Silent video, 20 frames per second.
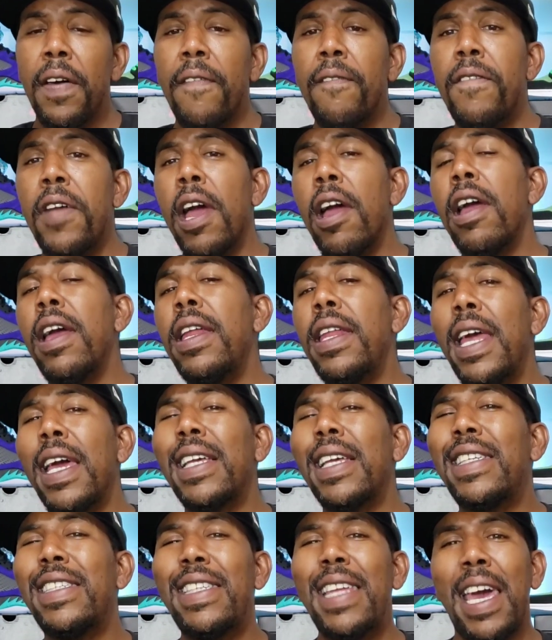the very
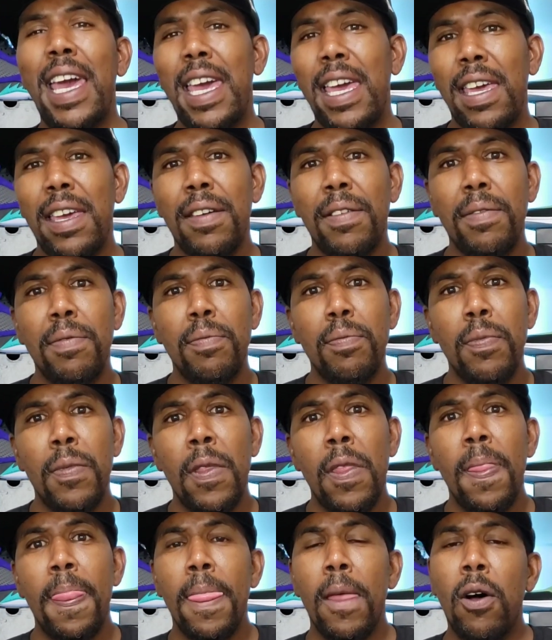next day,
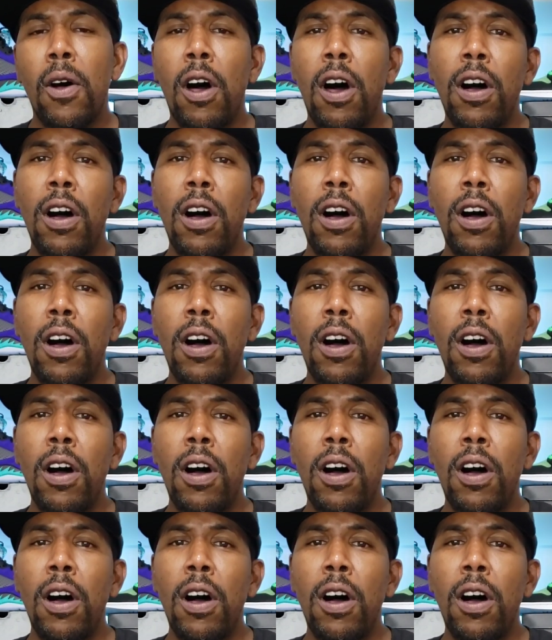on